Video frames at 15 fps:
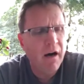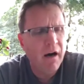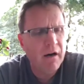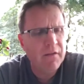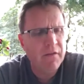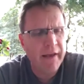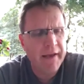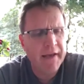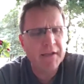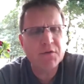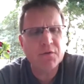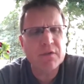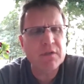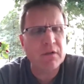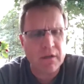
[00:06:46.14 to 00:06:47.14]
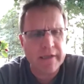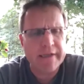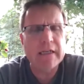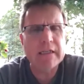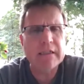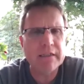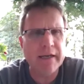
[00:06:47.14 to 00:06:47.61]
Uh, the answer is
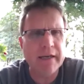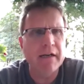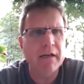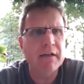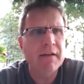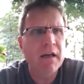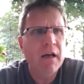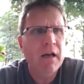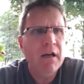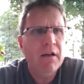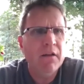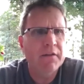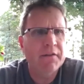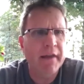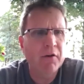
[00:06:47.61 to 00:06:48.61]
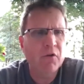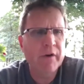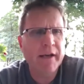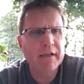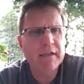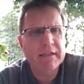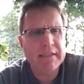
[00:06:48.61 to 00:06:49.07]
cleaning the data. That they'll
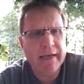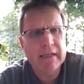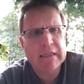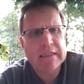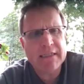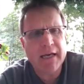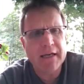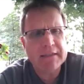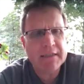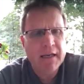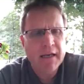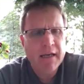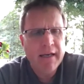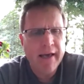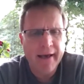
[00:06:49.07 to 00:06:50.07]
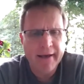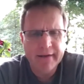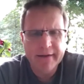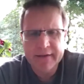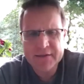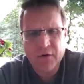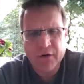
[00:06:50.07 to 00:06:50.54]
get a data set
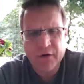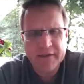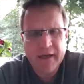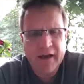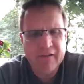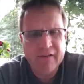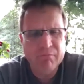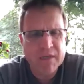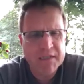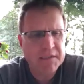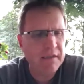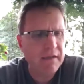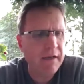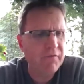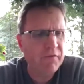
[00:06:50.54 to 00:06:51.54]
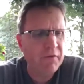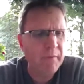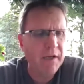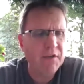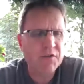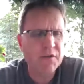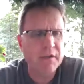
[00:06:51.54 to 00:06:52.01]
and it's going to have missing
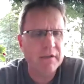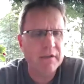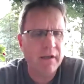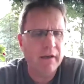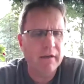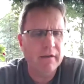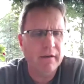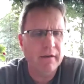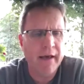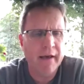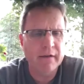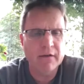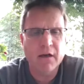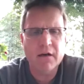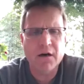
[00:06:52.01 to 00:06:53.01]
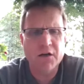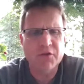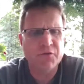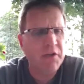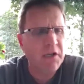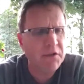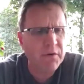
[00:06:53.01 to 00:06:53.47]
information and, and
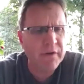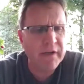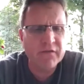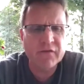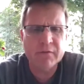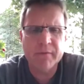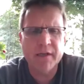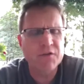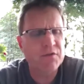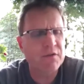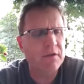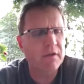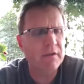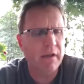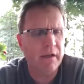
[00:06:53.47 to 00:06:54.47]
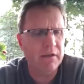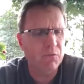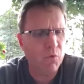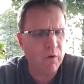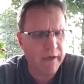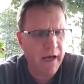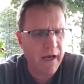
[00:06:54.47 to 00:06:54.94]
contradictory information
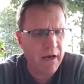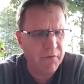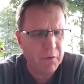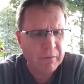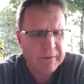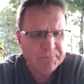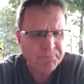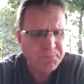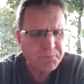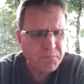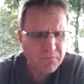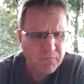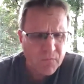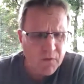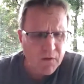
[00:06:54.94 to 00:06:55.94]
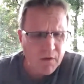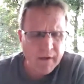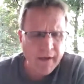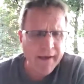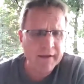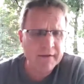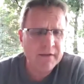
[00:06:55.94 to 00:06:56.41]
and what have you.
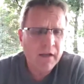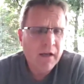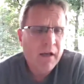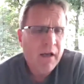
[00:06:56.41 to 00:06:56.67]
And,